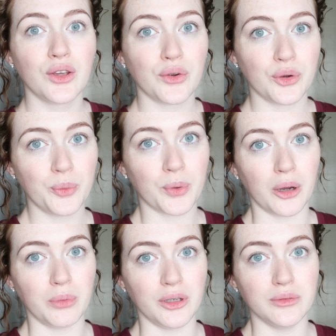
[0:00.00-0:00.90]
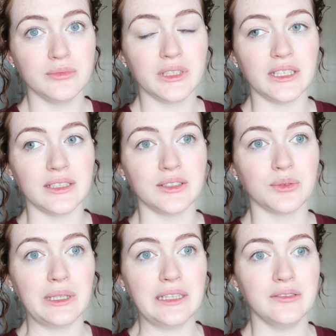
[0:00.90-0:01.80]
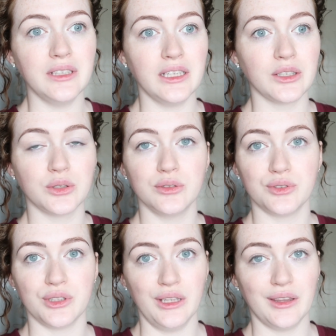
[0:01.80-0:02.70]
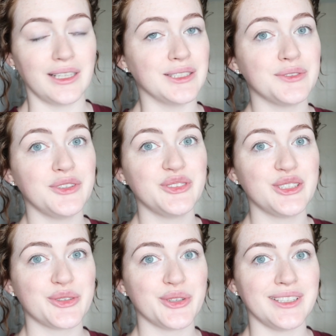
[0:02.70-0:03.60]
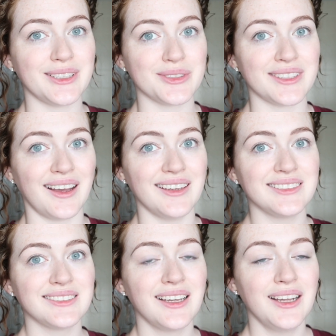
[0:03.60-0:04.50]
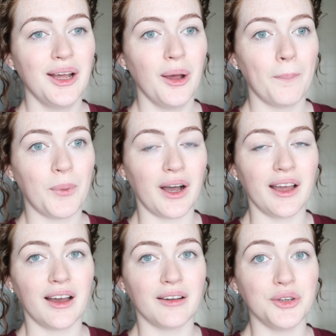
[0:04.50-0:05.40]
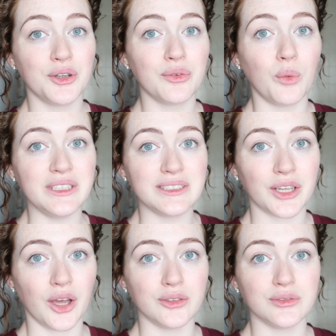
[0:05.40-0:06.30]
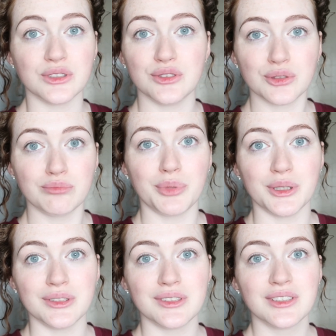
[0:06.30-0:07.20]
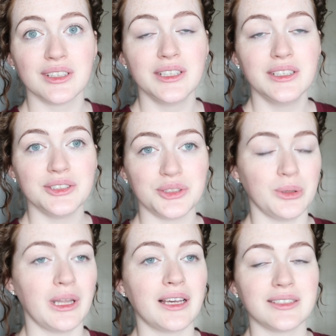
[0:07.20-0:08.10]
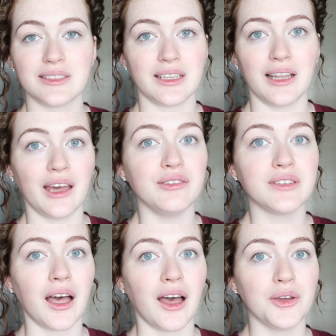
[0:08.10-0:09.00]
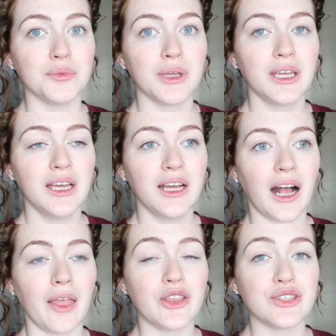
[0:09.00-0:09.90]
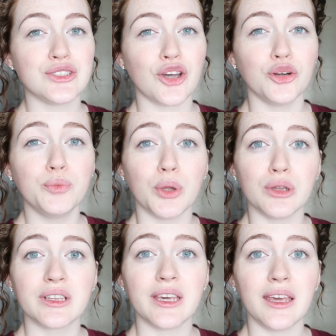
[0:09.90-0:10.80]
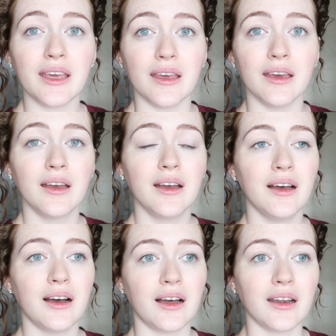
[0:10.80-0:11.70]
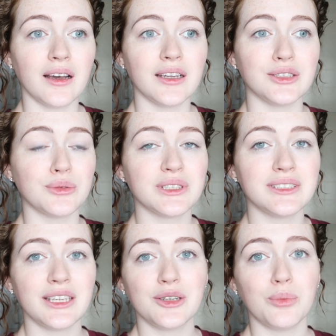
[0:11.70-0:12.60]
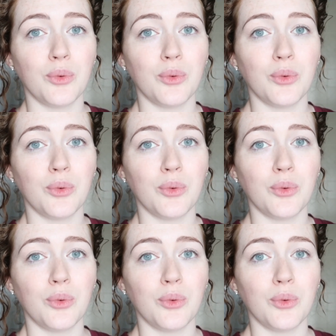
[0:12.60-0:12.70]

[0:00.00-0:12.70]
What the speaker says: Crew problem is we live in a country that is 50 degrees outside, but I have enough winter coats and jumpers to last a lifetime, and they're so bulky and I don't want to take up